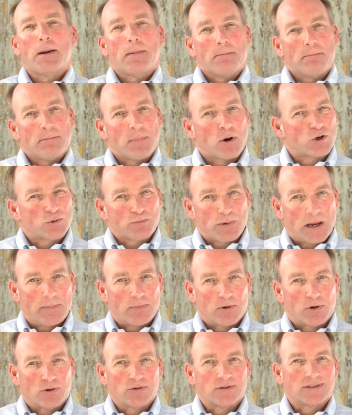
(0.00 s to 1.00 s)
Most
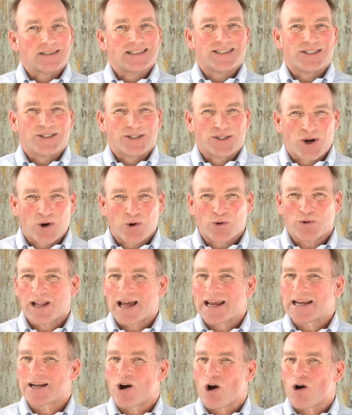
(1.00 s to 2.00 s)
people don't
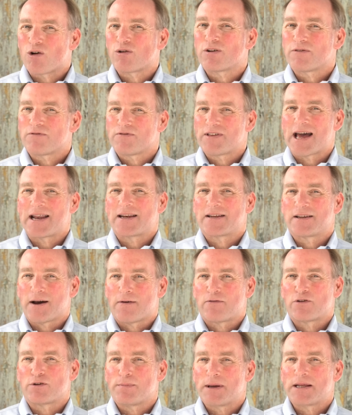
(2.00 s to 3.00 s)
like all of that
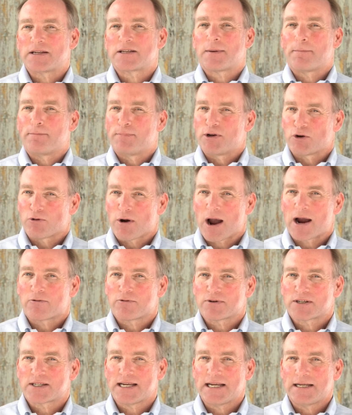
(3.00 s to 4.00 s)
government
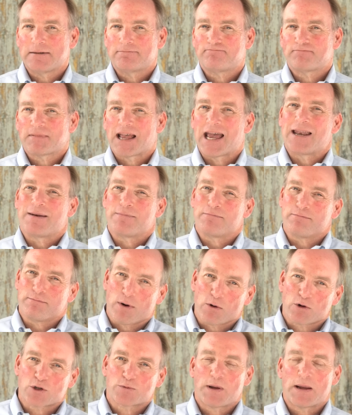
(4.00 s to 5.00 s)
bureaucracy, and
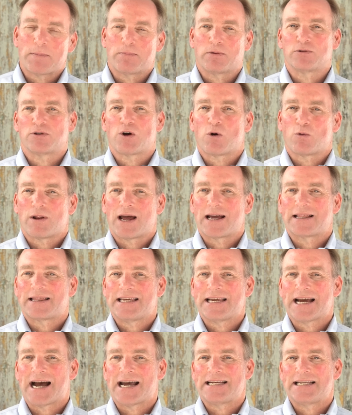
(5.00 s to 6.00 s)
most people don't like
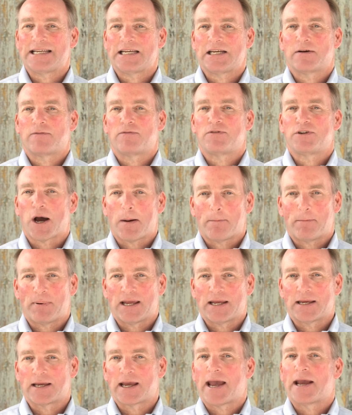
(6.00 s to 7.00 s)
the idea of
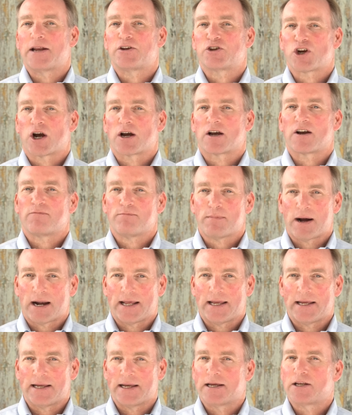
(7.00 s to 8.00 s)
dumping a chunk of
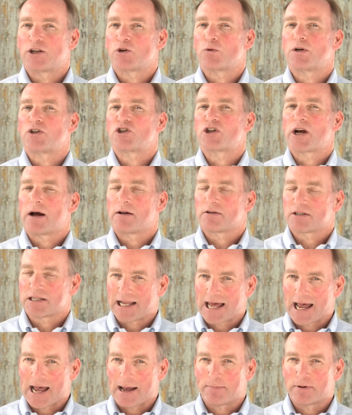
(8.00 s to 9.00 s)
money into a child's
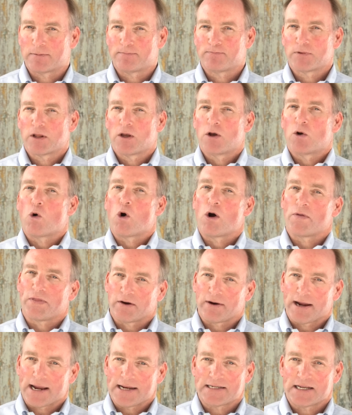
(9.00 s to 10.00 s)
lap on
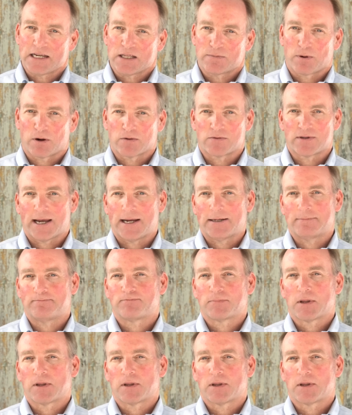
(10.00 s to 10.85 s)
their 18th birthday.